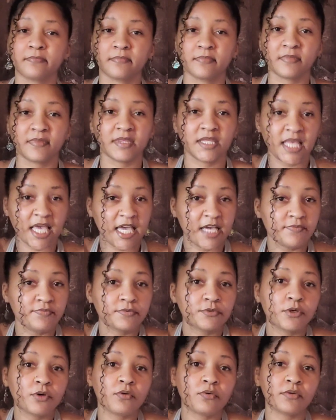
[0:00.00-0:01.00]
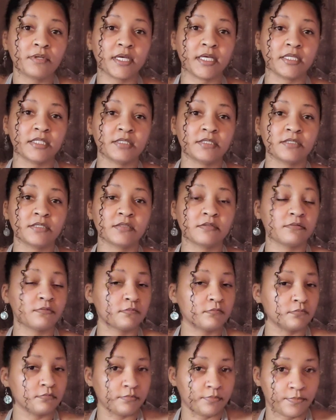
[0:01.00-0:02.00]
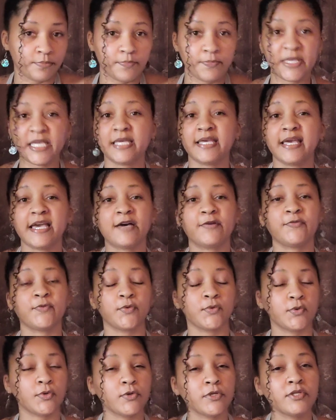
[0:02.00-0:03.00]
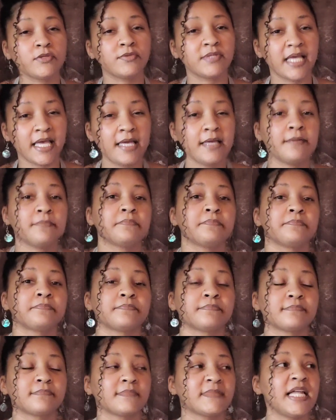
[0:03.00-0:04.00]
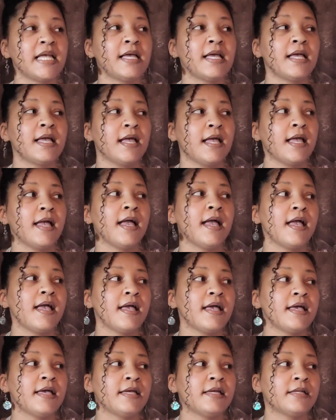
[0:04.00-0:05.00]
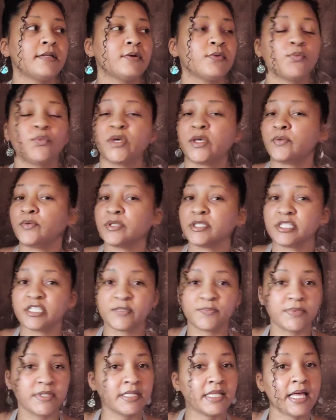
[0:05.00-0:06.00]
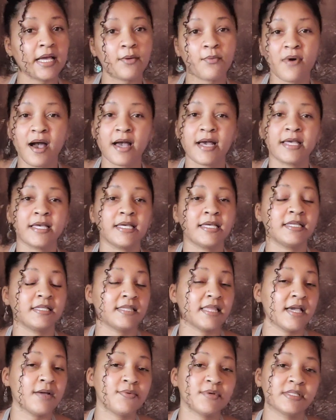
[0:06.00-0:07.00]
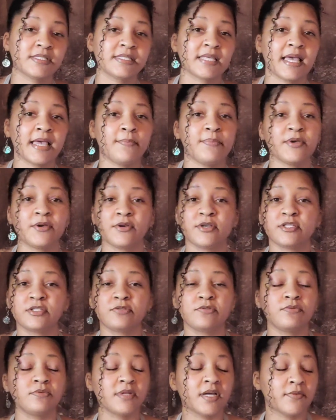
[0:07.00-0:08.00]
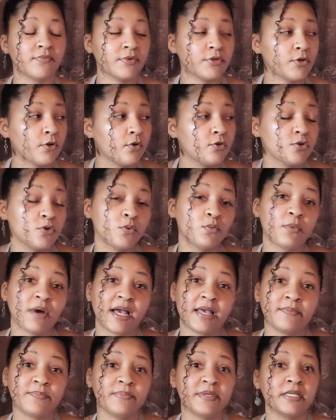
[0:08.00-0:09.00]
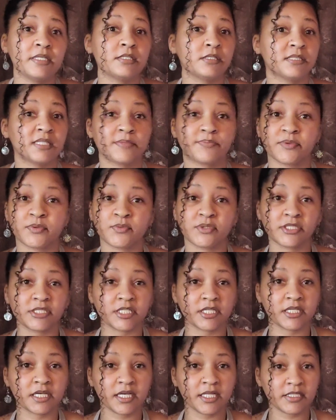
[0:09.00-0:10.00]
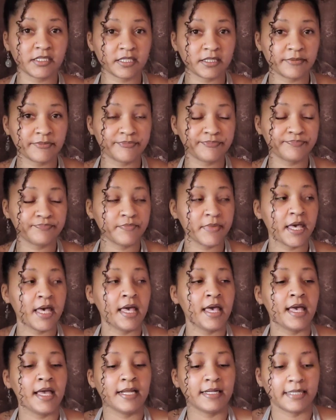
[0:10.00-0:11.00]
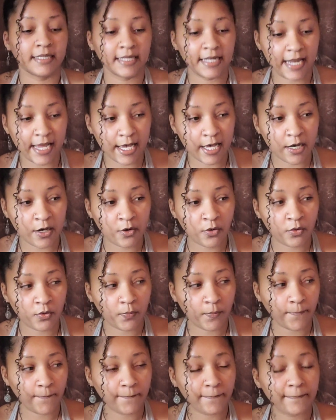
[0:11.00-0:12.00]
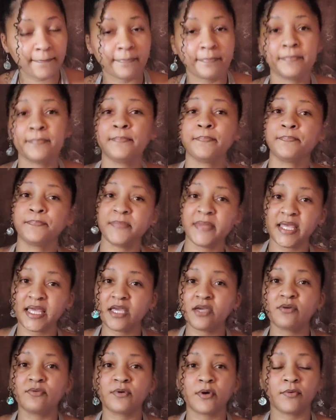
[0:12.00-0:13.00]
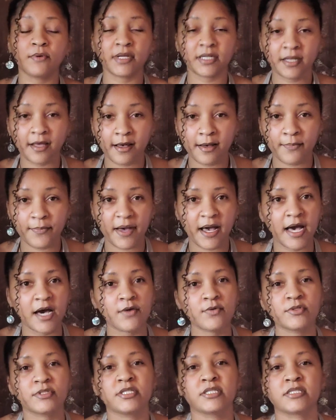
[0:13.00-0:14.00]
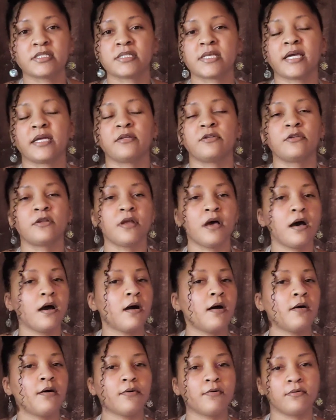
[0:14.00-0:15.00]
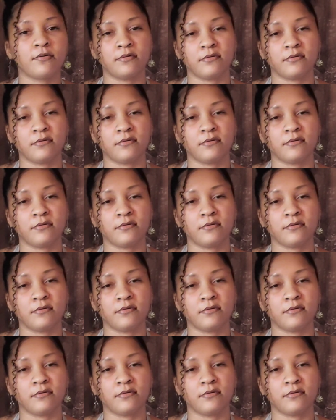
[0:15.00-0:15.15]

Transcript: they've told us, be careful who you date. And we would just be like, why? And they would say, because you never know, you might be sleeping with your cousin. Now, me growing up, I was just like, no,